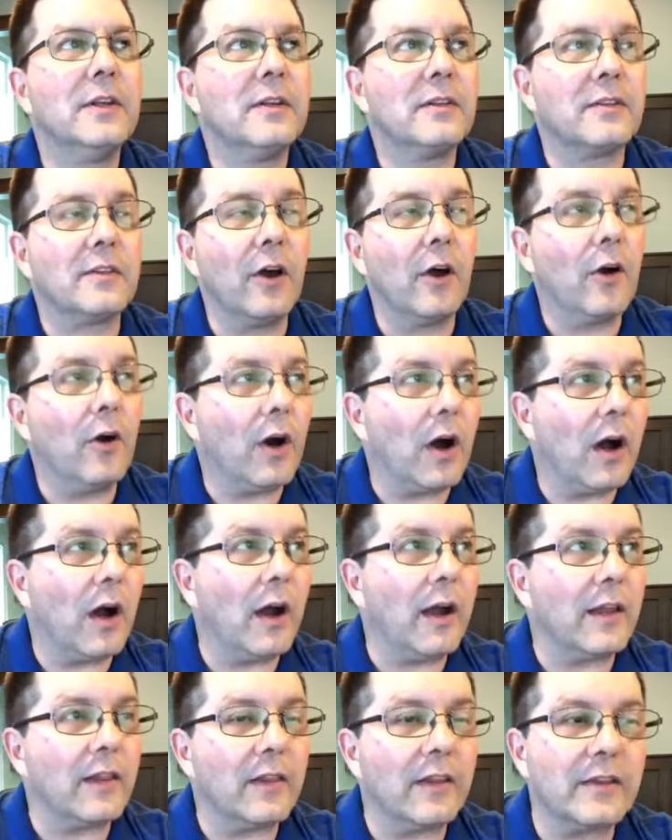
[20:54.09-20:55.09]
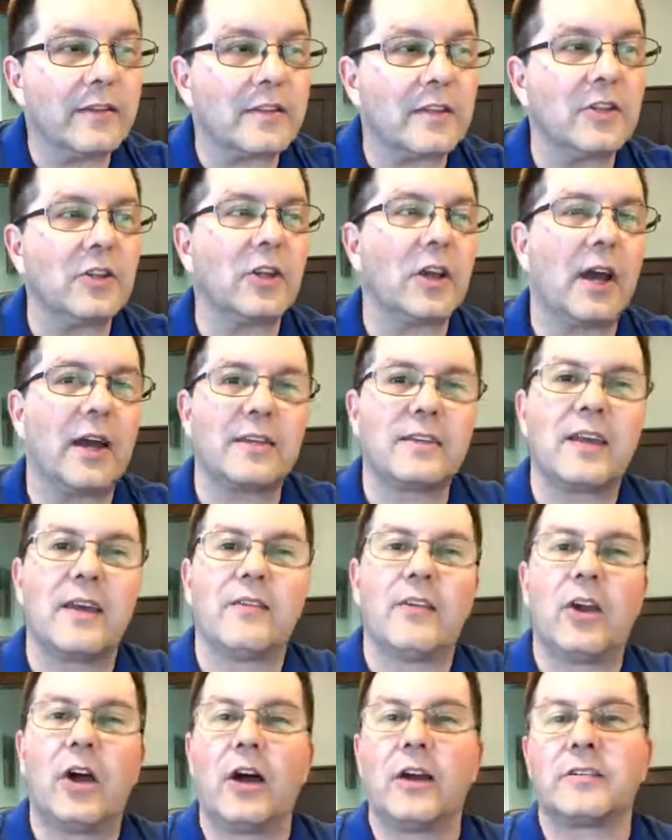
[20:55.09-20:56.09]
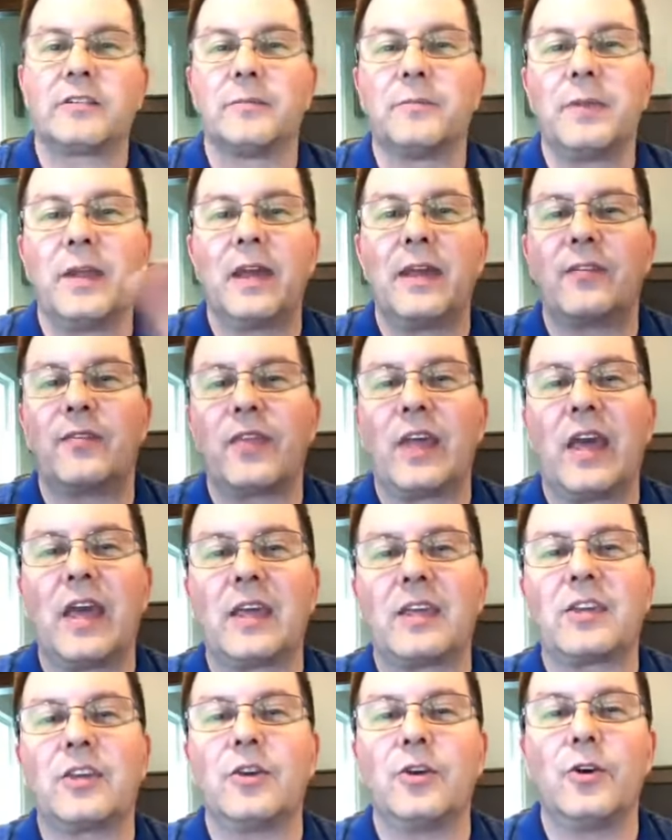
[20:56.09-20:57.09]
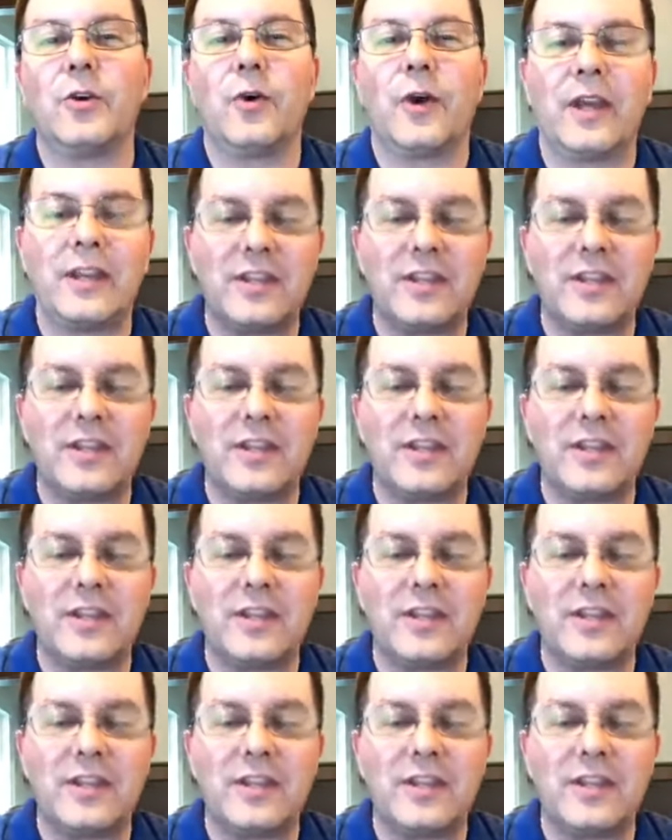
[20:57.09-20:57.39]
So, all right, listen, you guys have an awesome day. Thank you.